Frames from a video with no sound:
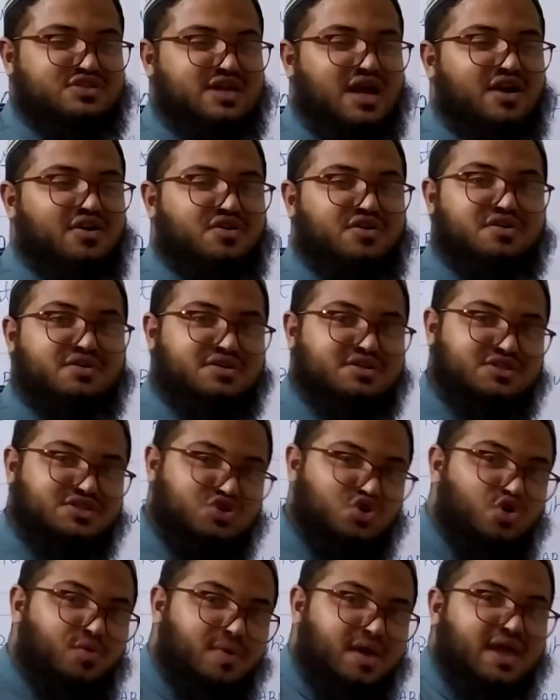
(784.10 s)
start
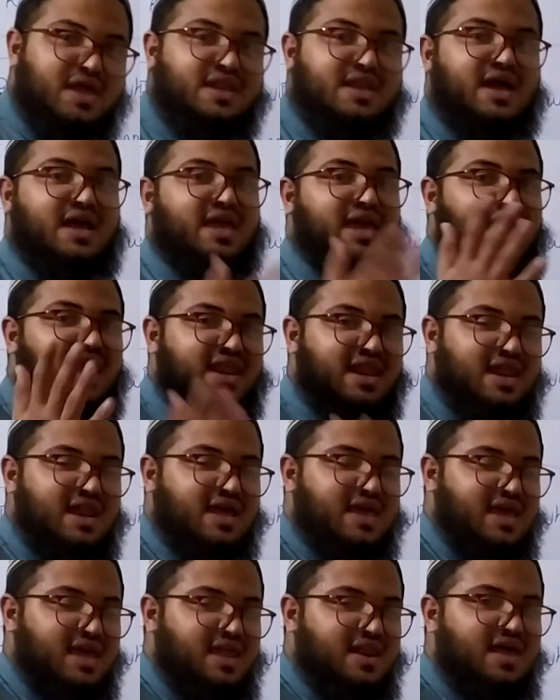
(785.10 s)
resuming it again and
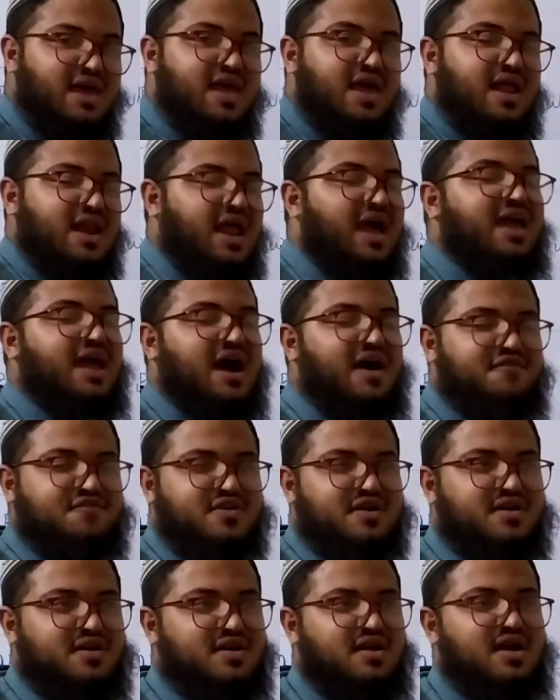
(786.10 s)
again, like
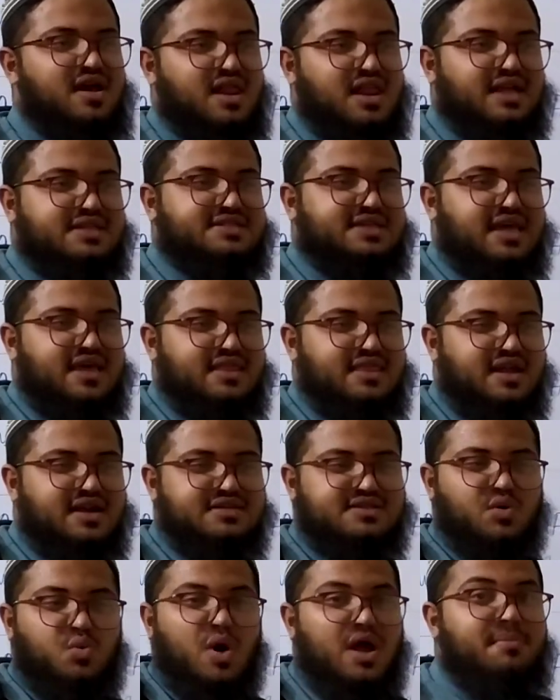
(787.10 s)
after, let's say
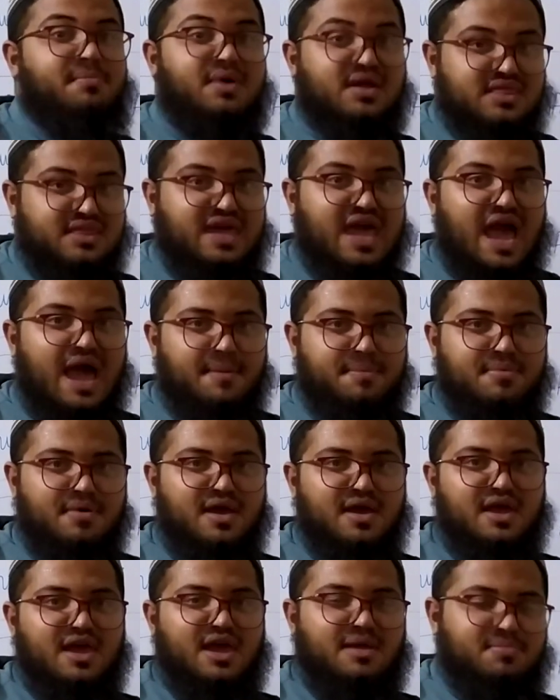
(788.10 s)
there's a 1 month
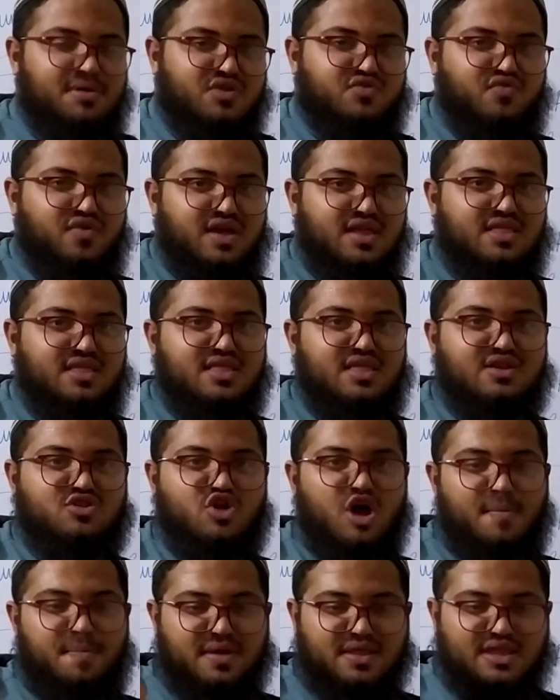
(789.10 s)
gap in between the
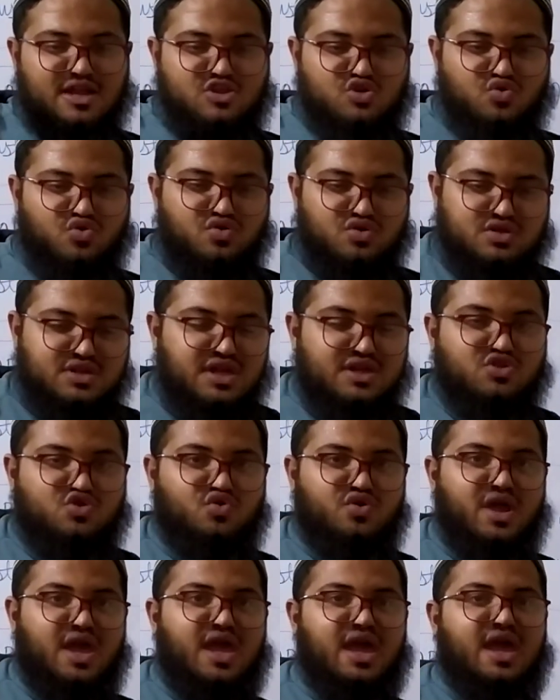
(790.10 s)
topic that you did
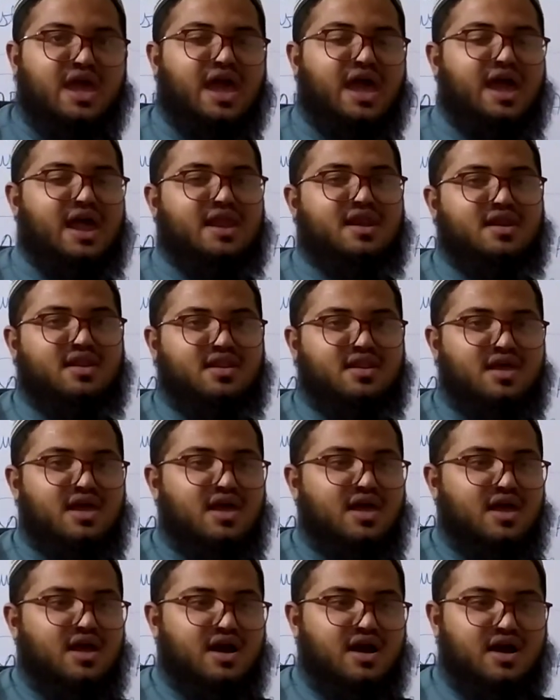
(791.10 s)
today and
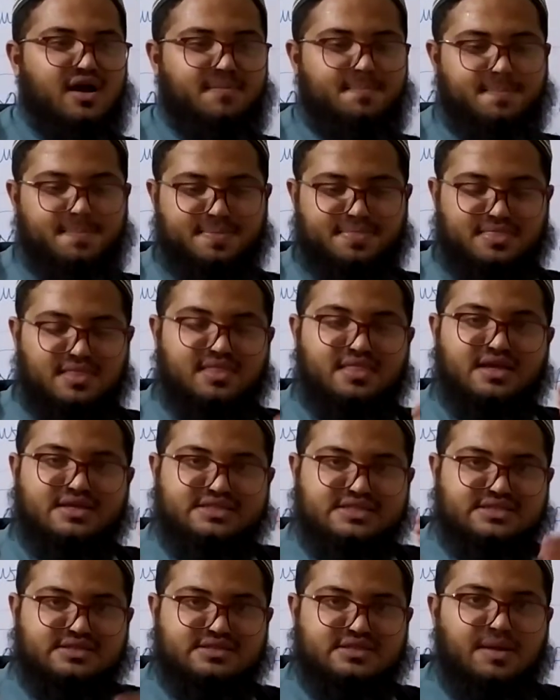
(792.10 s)

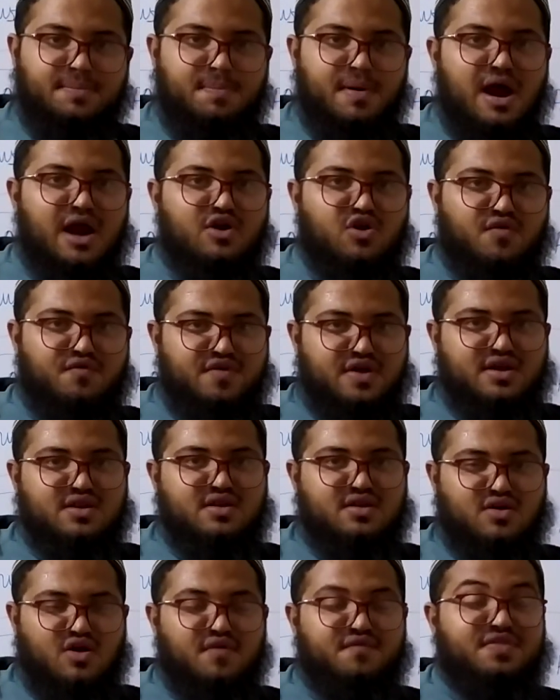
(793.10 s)
the part of
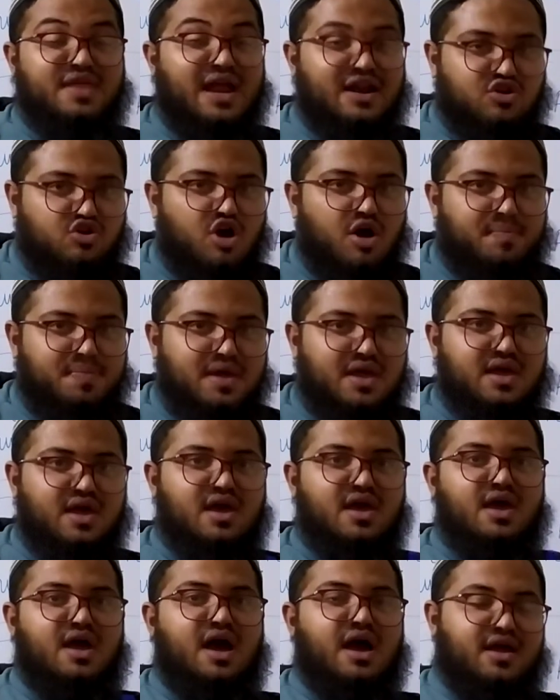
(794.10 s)
it, of that topic,
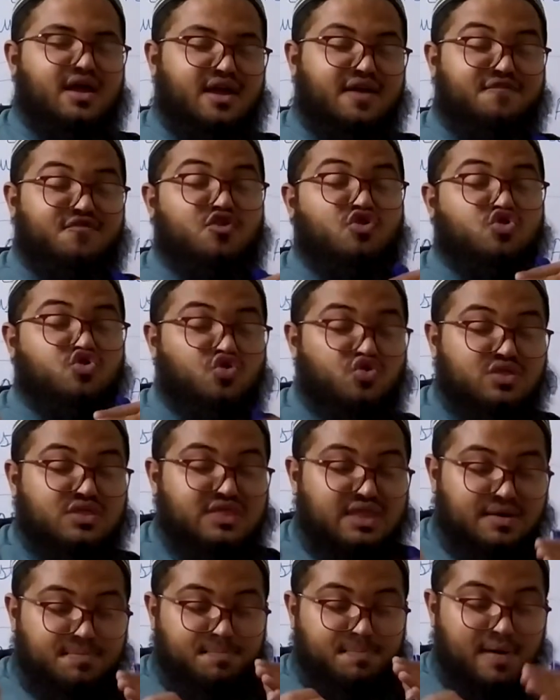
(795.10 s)
if you do
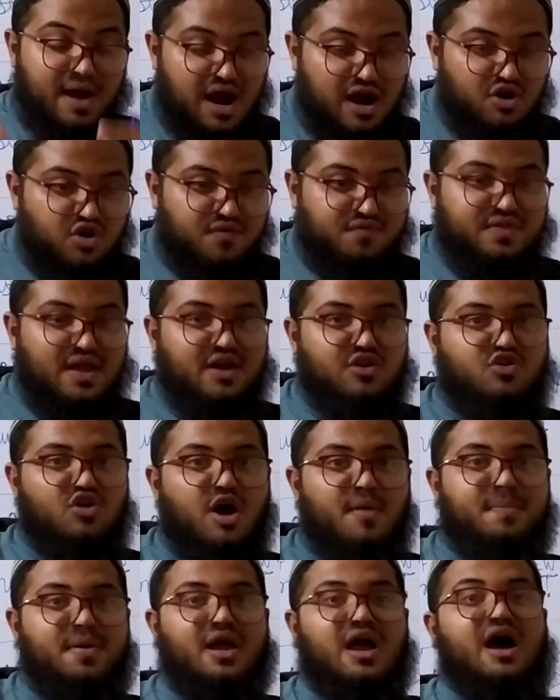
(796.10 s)
the part of that
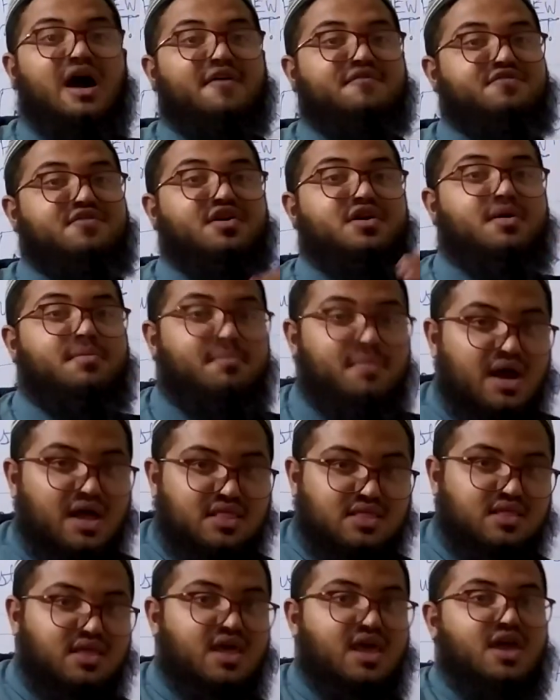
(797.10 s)
topic after a
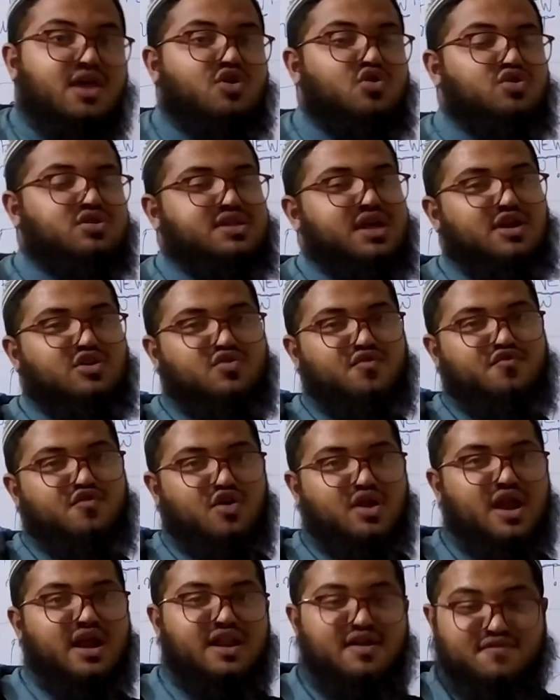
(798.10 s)
month, you'll tend to
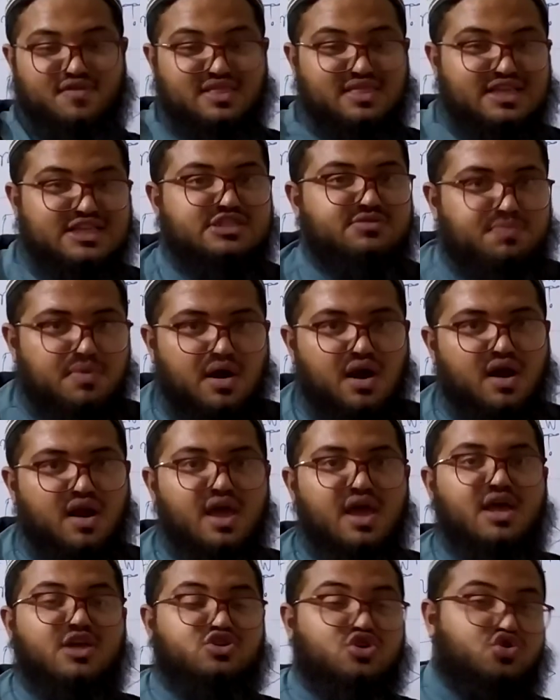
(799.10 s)
forget even this
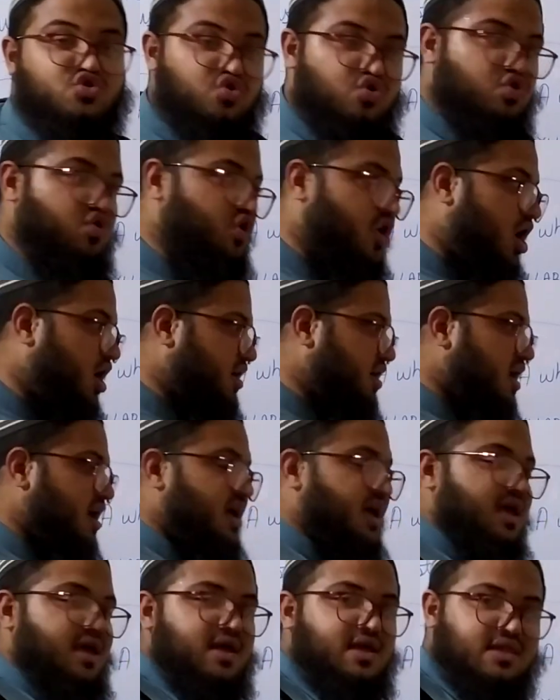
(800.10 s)
part. So do not
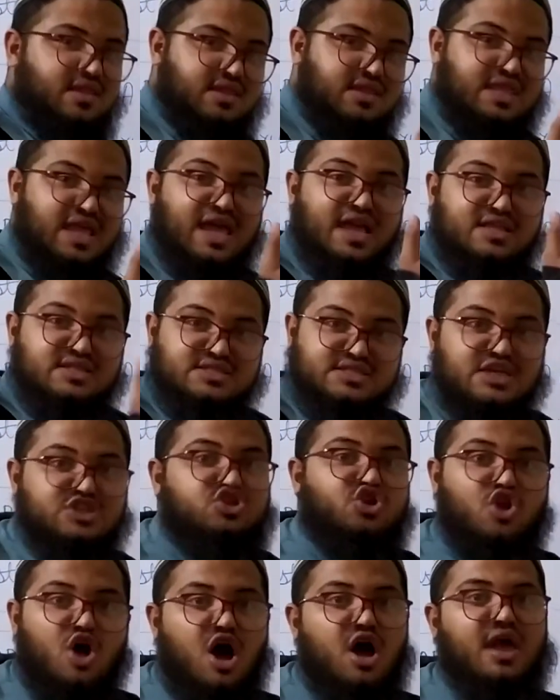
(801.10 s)
take
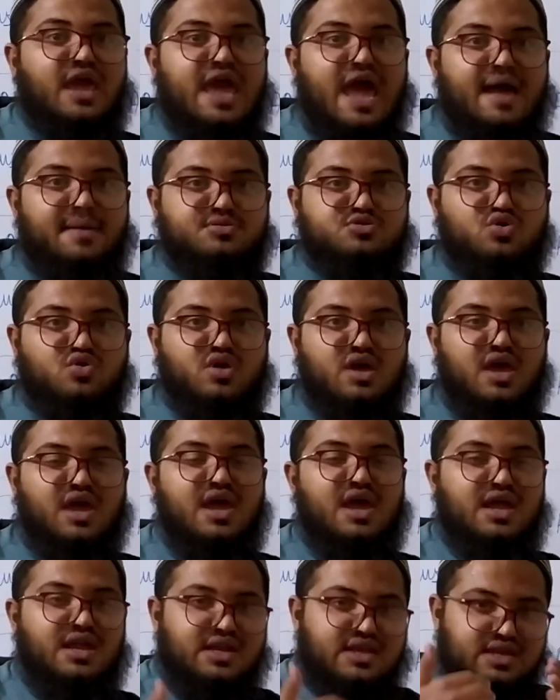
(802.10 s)
such long gaps, okay?
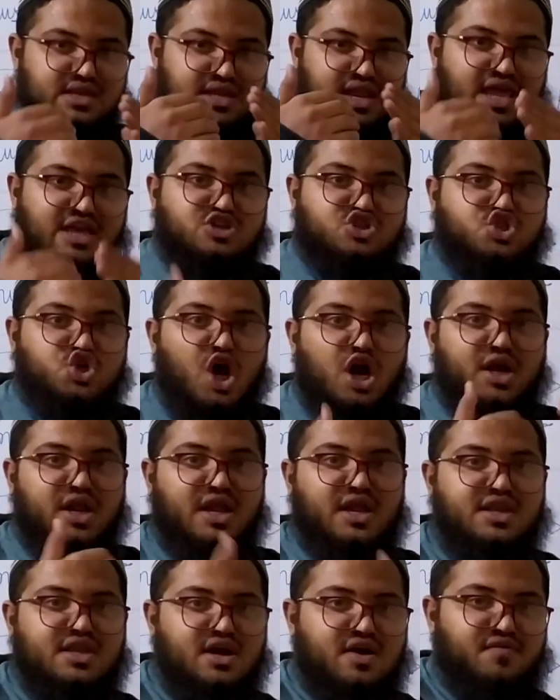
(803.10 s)
Take short
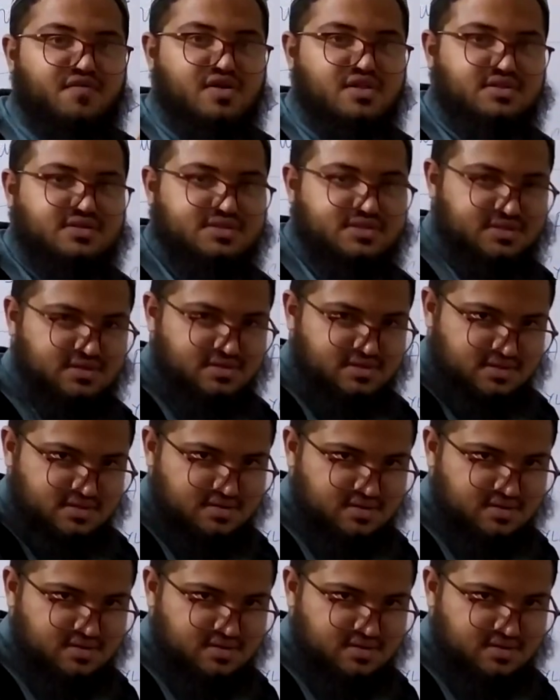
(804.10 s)
intervals,